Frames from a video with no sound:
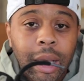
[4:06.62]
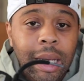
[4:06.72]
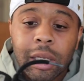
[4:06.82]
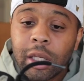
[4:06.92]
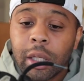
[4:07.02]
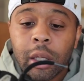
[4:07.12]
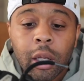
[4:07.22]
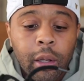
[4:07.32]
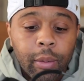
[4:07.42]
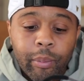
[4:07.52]
90
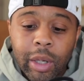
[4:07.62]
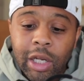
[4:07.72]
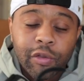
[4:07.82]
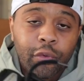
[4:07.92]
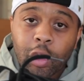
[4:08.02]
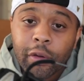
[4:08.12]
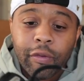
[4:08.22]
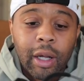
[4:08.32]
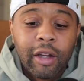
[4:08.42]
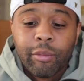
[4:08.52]
minutes,
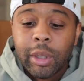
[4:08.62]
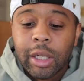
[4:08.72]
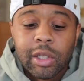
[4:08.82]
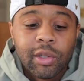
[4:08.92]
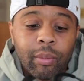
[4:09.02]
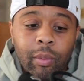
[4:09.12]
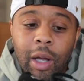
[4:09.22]
45 minutes,